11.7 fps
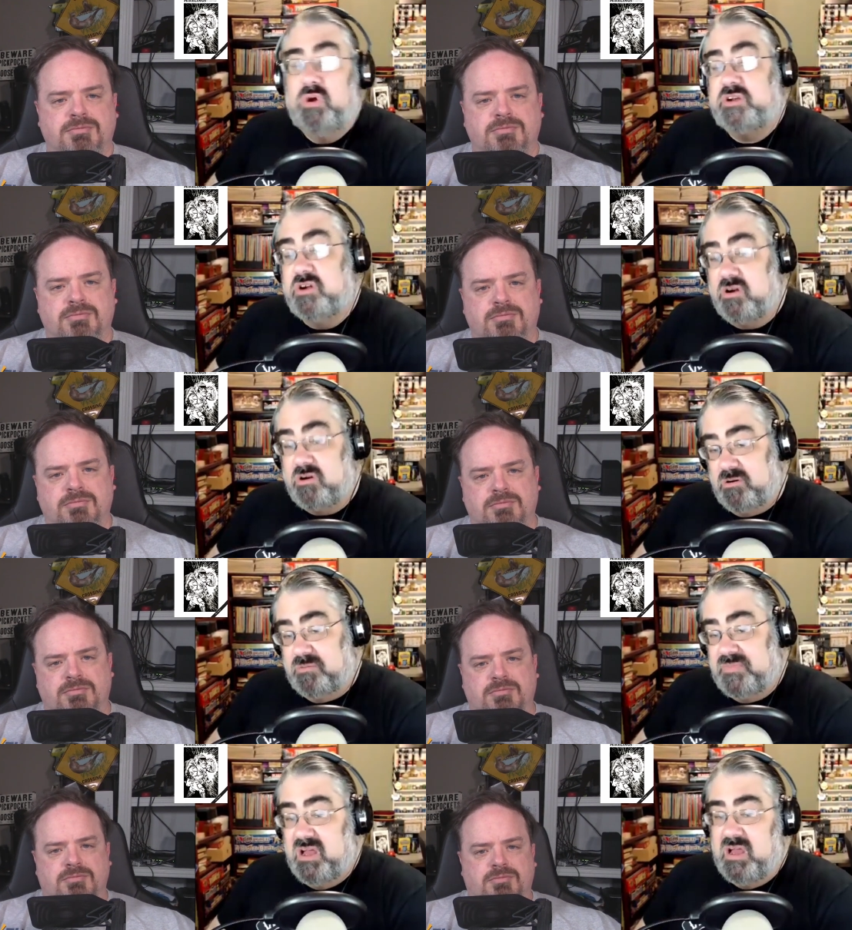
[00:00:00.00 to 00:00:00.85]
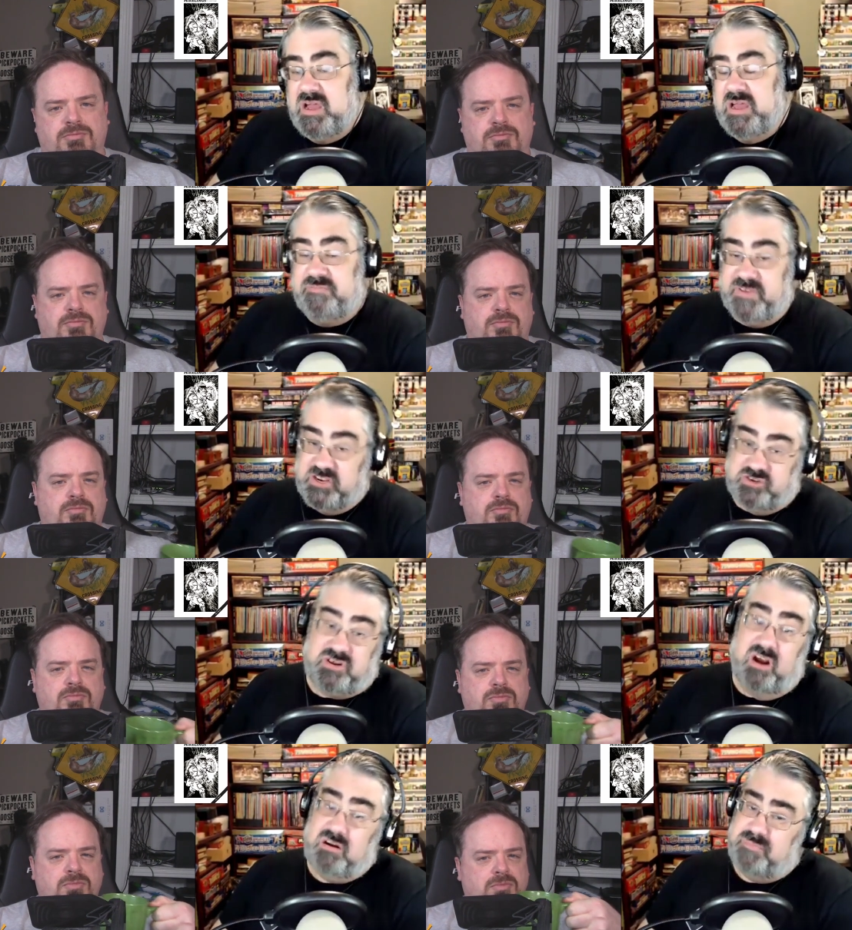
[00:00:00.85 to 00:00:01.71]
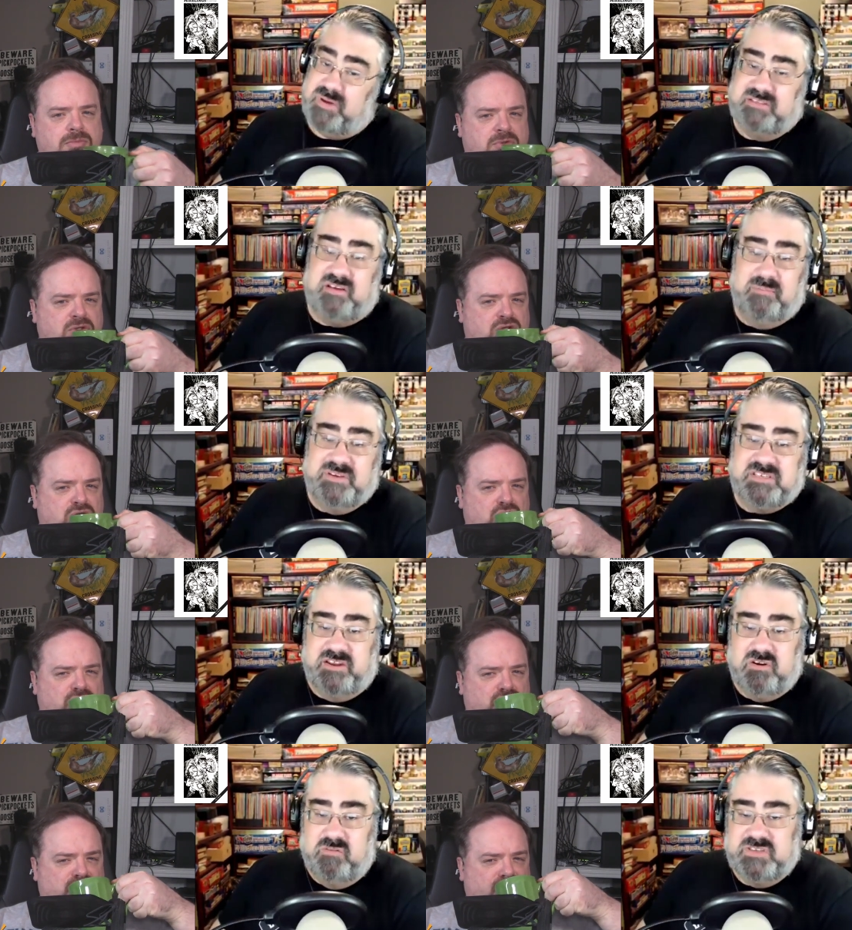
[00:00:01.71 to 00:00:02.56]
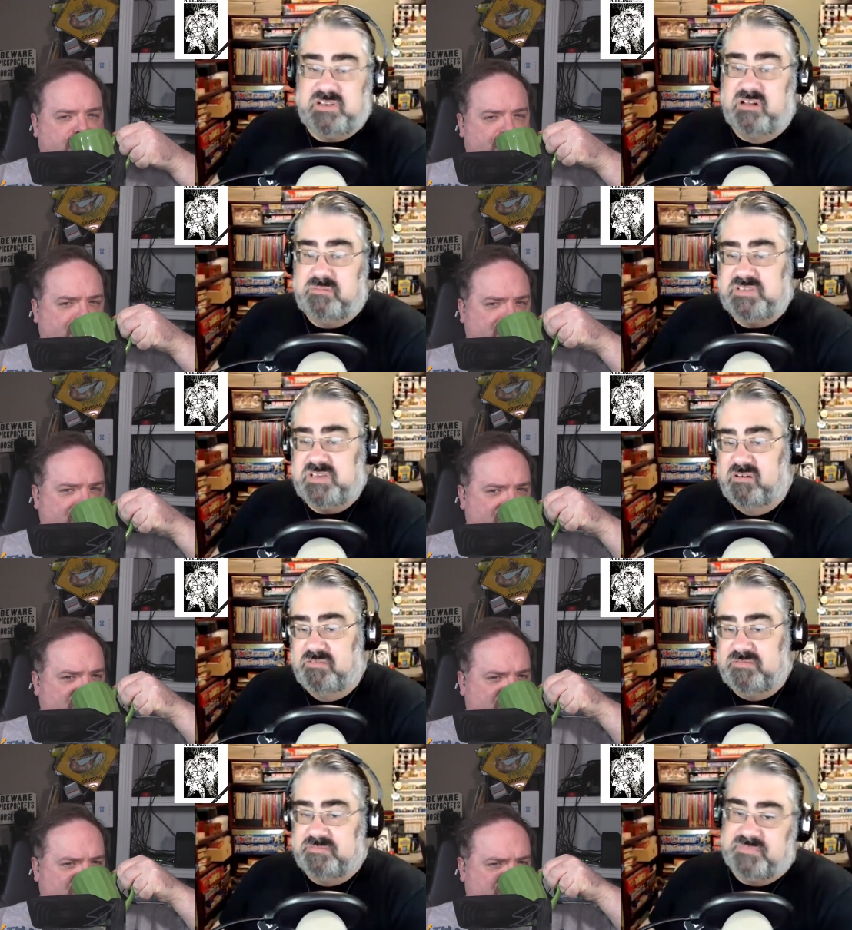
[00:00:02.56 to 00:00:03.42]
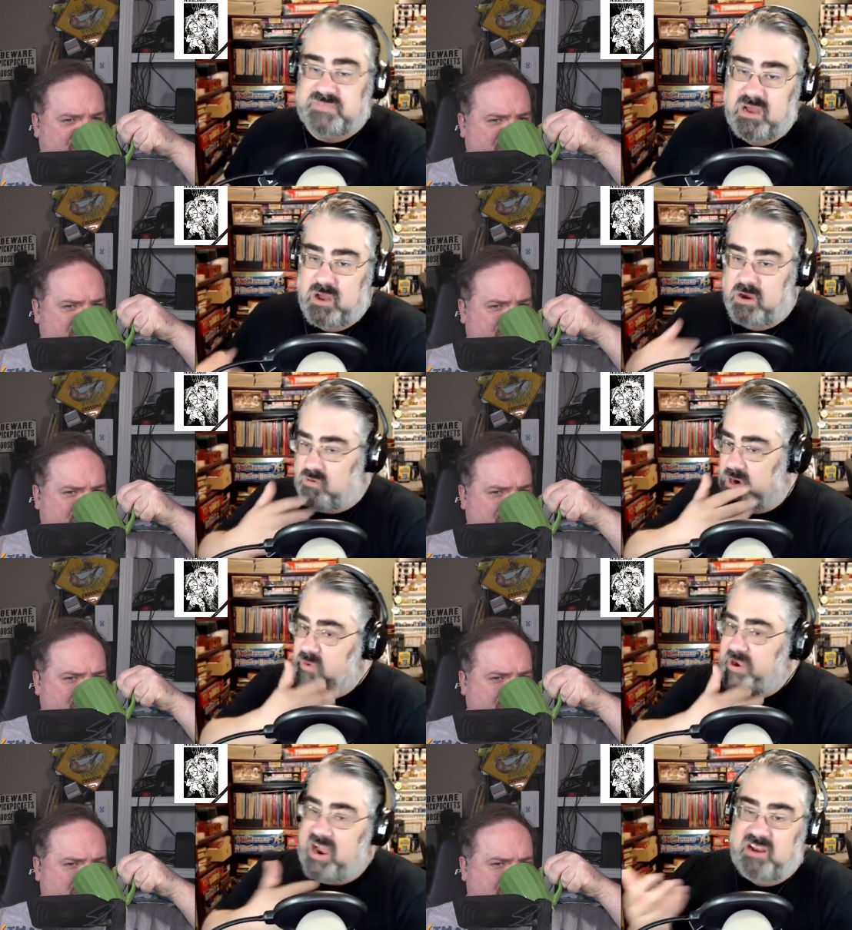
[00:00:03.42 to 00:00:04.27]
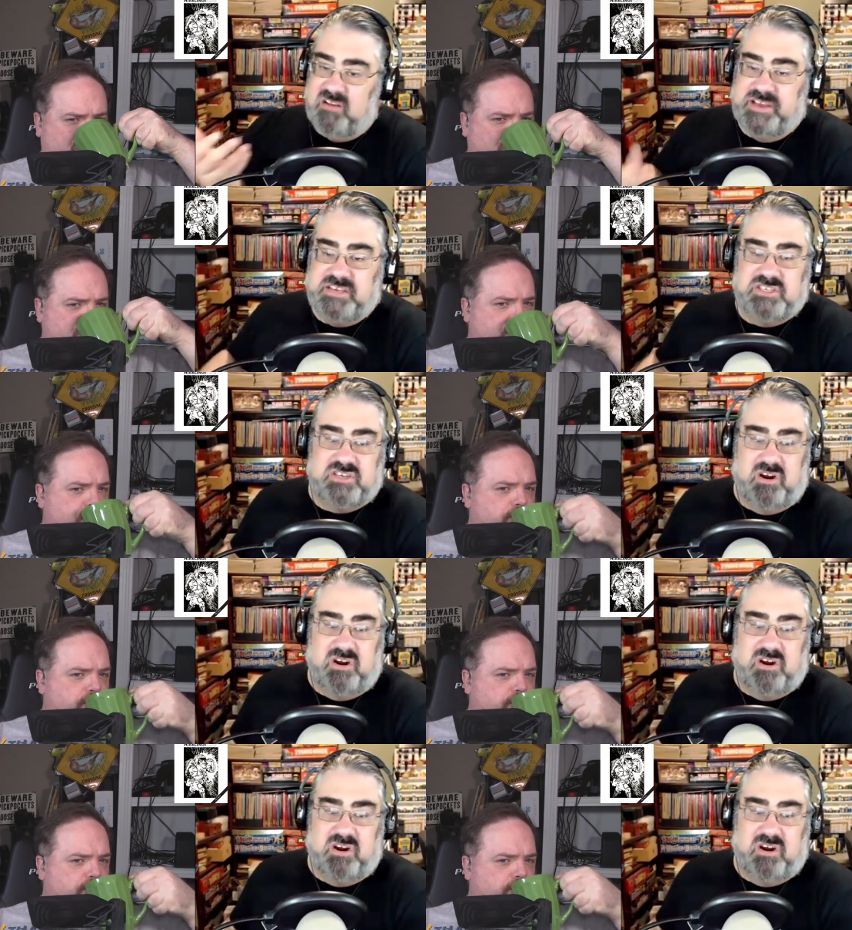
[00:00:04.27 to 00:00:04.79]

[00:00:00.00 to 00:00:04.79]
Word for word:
Speaker 1: Owen Kerr. It features art by Thomas A. Novosel himself. Runaway Hirelings